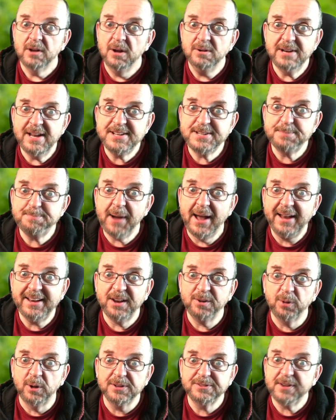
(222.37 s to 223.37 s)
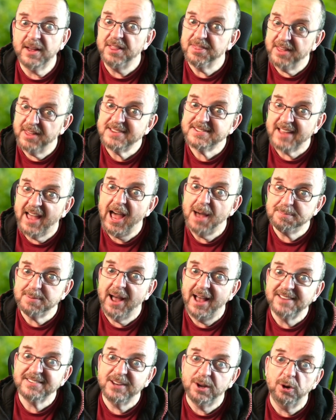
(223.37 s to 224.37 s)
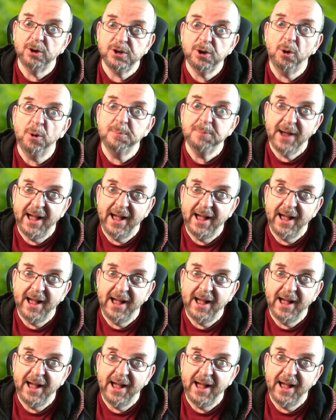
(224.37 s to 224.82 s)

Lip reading: No need to panic, Walter. This app has got your